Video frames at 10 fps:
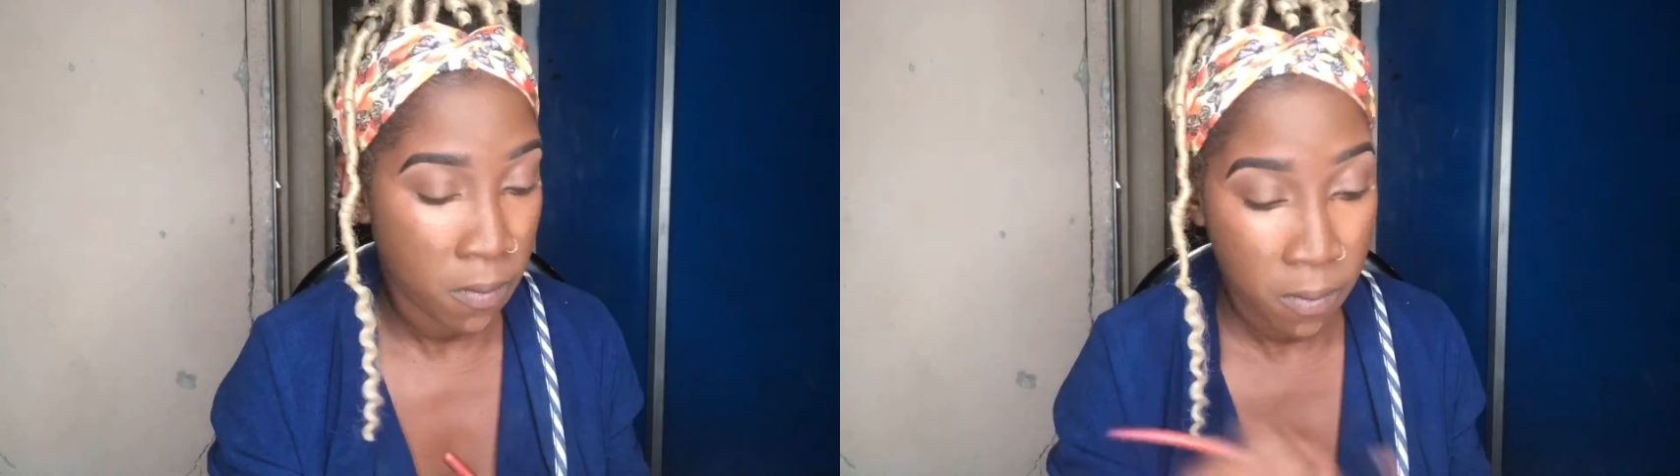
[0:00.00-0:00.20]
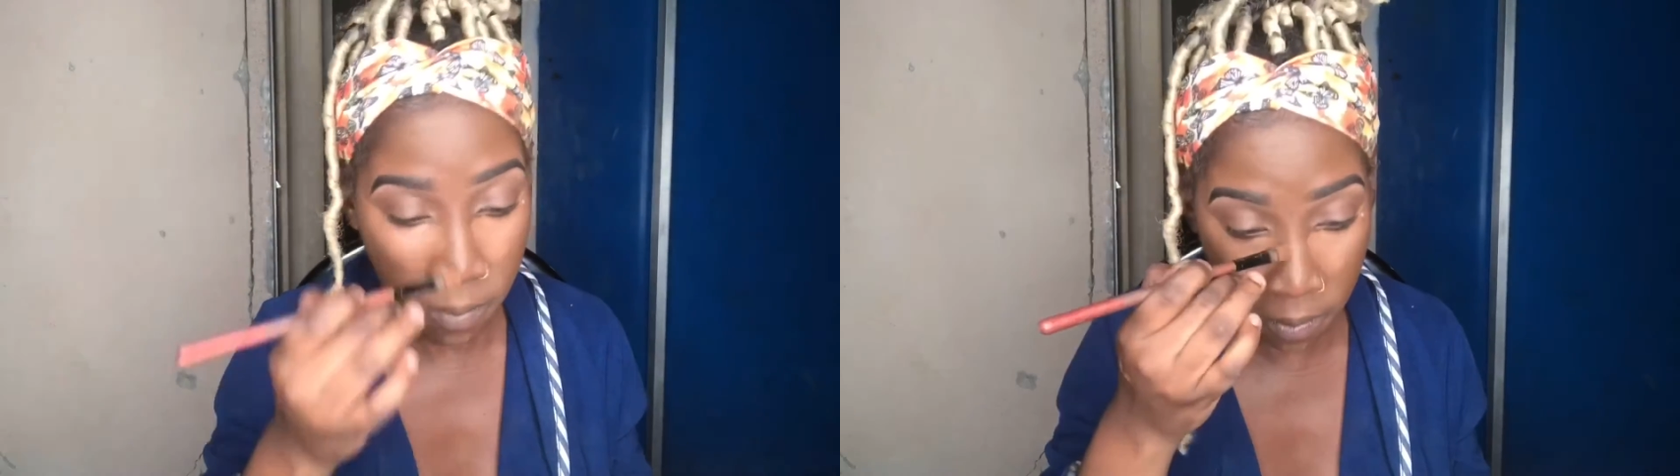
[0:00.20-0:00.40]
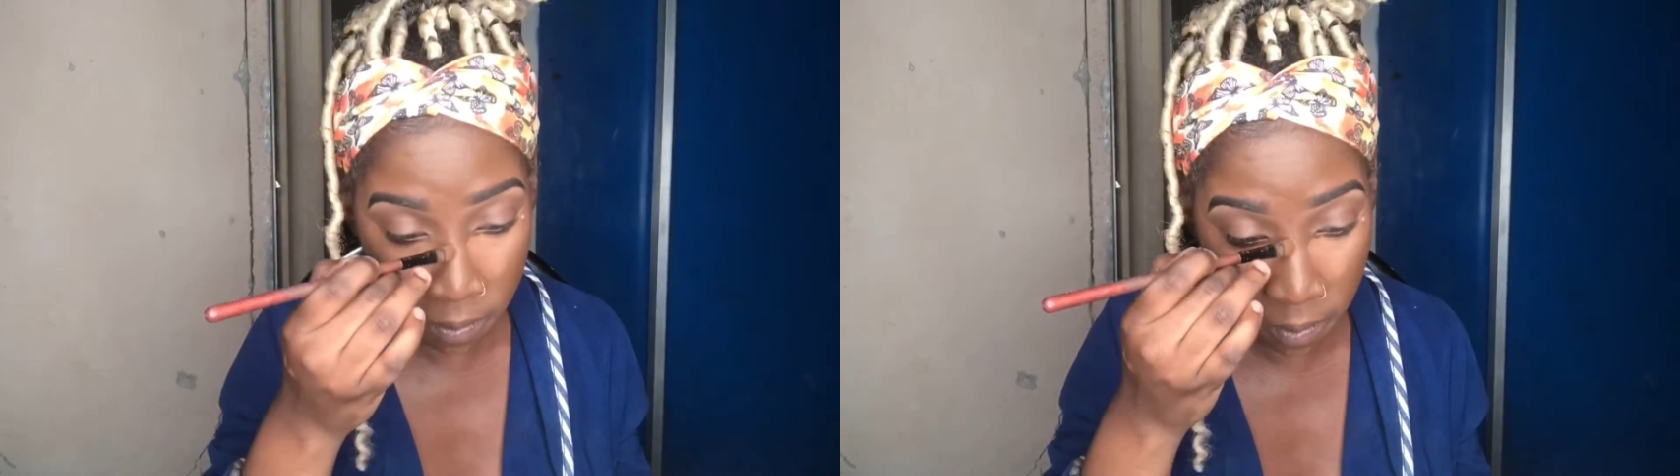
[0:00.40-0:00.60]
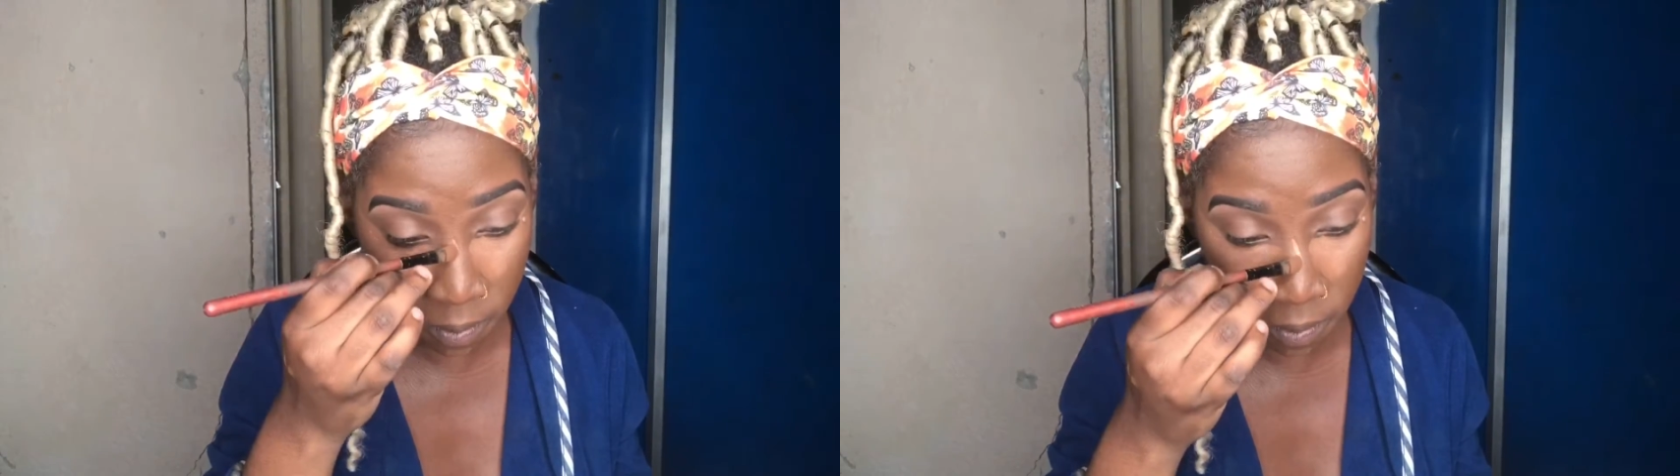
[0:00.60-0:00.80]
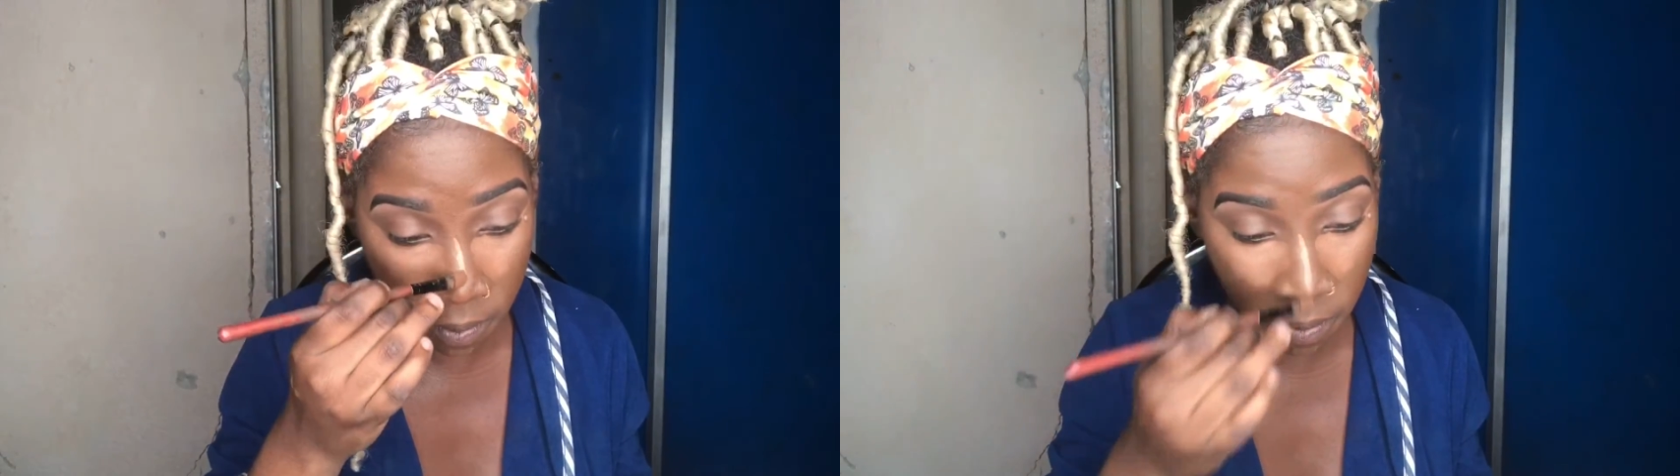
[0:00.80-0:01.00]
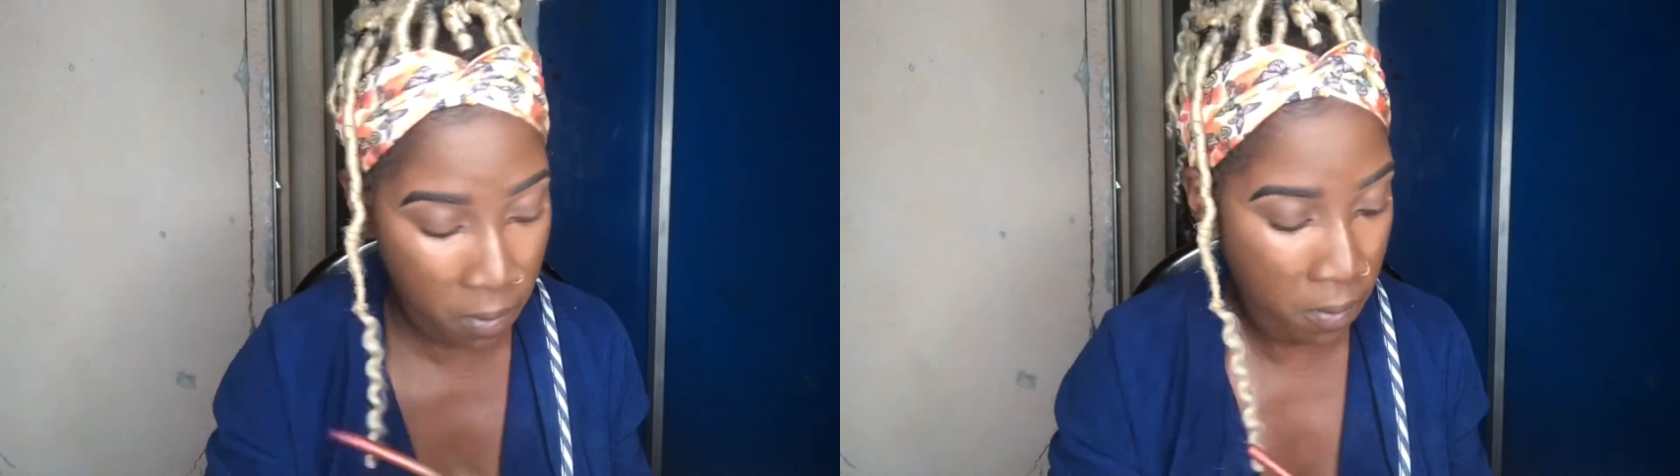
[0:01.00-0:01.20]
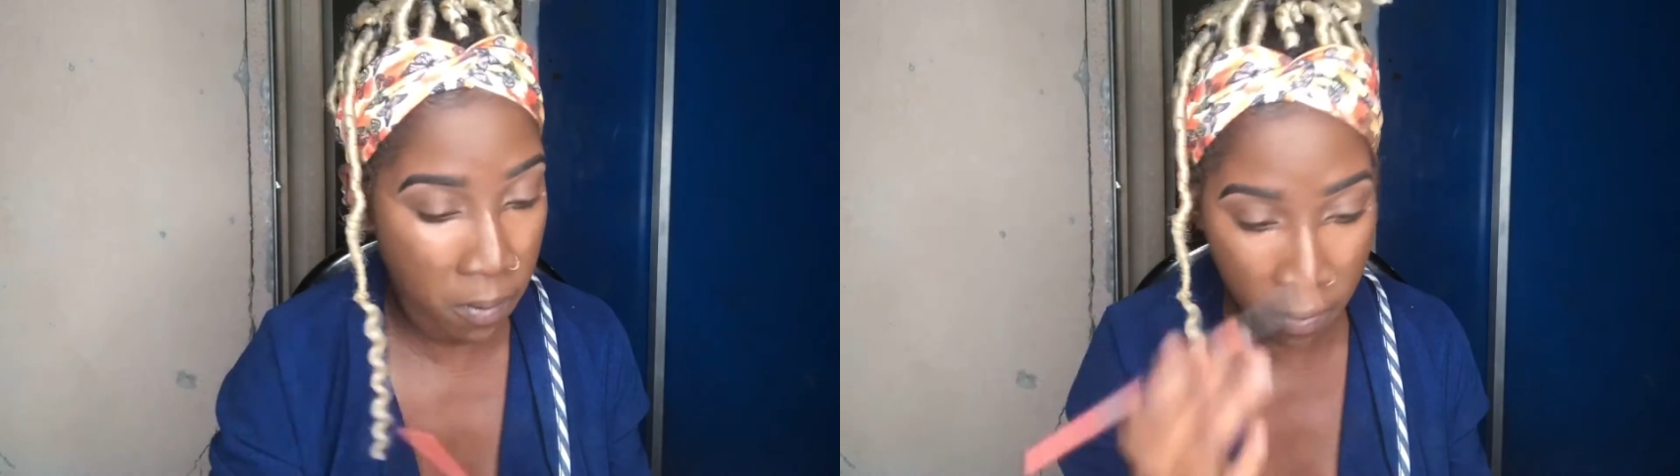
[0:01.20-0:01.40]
that in this video.